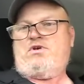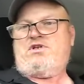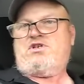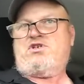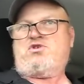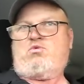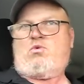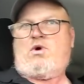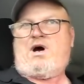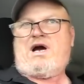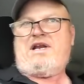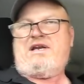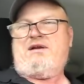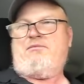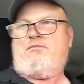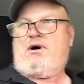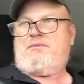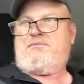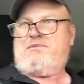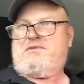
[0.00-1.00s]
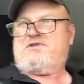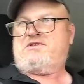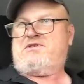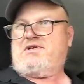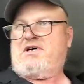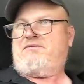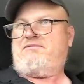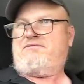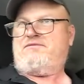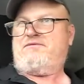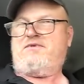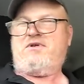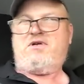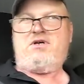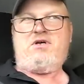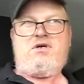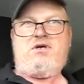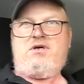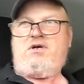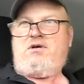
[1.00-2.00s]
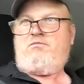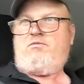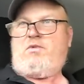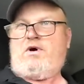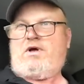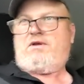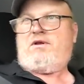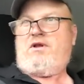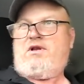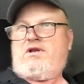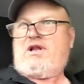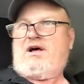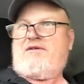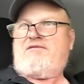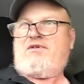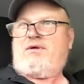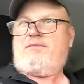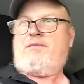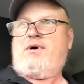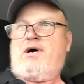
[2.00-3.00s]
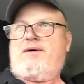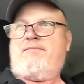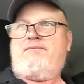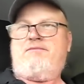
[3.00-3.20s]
We just widen them up and stuff, but level them up.